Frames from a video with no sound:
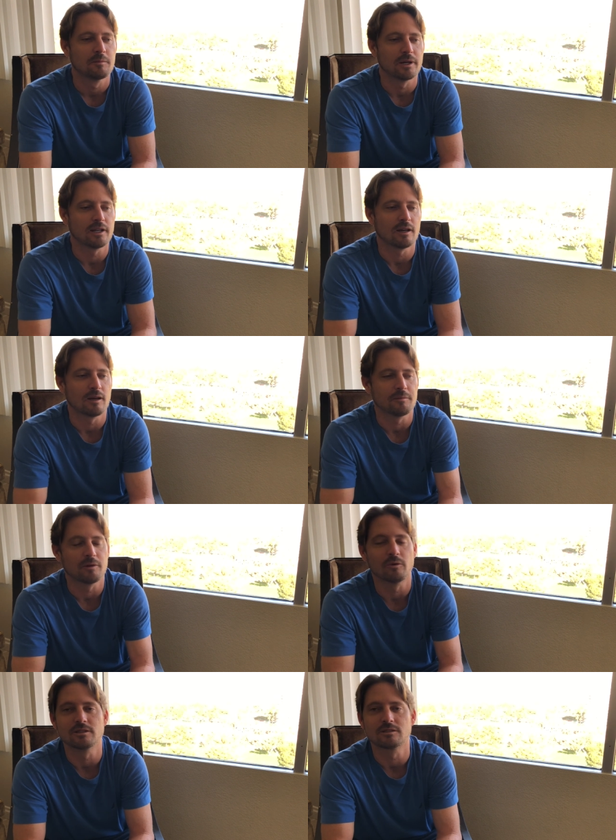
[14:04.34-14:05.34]
But
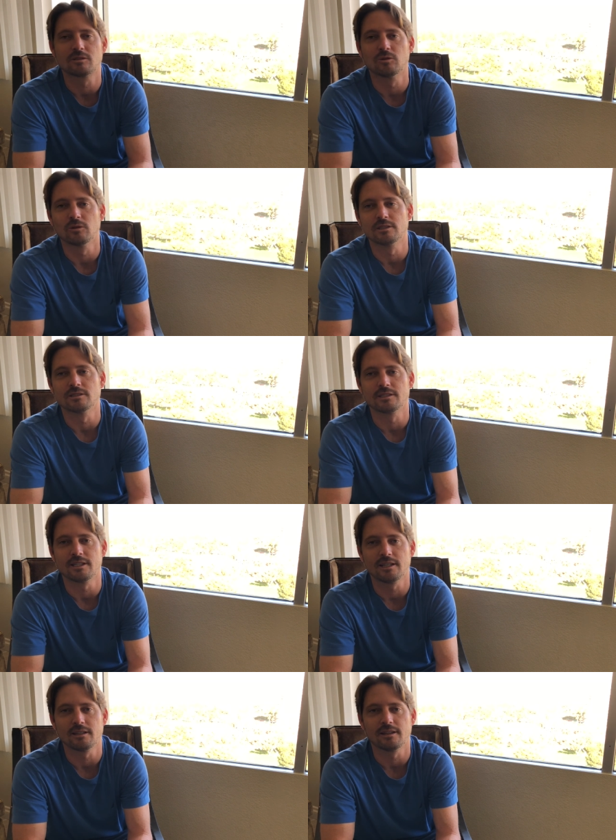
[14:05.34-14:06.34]
it was cool to
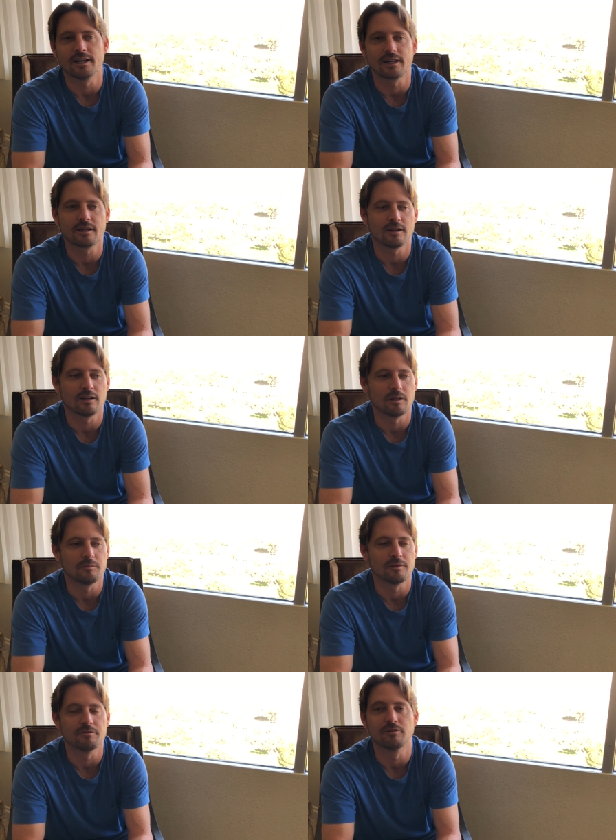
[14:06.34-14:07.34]
see like
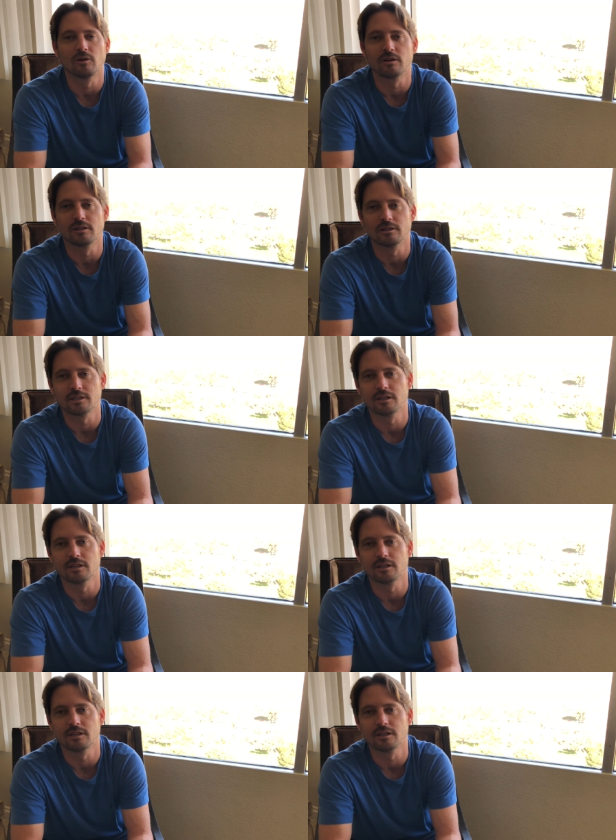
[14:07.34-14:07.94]
the floor, the